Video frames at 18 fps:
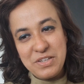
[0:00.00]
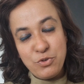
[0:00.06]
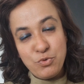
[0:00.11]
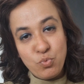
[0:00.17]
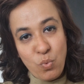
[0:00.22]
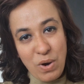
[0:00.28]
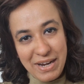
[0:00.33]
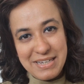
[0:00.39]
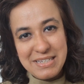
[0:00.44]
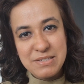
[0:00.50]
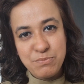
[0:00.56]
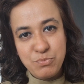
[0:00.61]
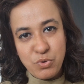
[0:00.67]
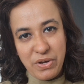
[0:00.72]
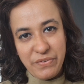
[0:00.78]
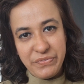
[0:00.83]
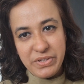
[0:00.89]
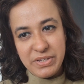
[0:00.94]
Wright
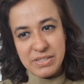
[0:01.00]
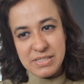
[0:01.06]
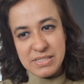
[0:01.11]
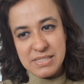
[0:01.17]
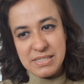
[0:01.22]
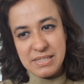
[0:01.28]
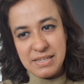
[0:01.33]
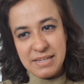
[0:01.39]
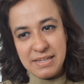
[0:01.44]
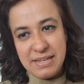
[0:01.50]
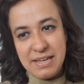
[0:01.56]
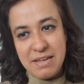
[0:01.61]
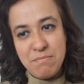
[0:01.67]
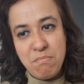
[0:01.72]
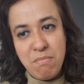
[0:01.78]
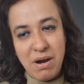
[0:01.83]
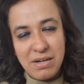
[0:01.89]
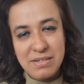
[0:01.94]
brothers,
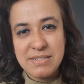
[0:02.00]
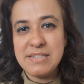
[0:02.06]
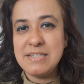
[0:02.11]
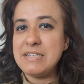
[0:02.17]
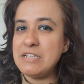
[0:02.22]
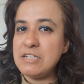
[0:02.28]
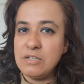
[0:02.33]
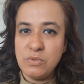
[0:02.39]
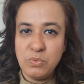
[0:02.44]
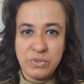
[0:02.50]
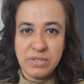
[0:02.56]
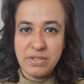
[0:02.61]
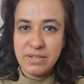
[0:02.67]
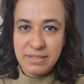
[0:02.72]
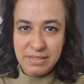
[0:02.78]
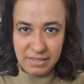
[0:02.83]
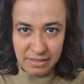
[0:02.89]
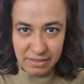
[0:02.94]
and Martin
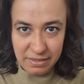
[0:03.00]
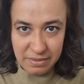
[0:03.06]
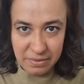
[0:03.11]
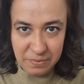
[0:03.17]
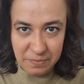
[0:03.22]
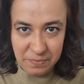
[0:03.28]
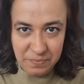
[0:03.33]
Luther King.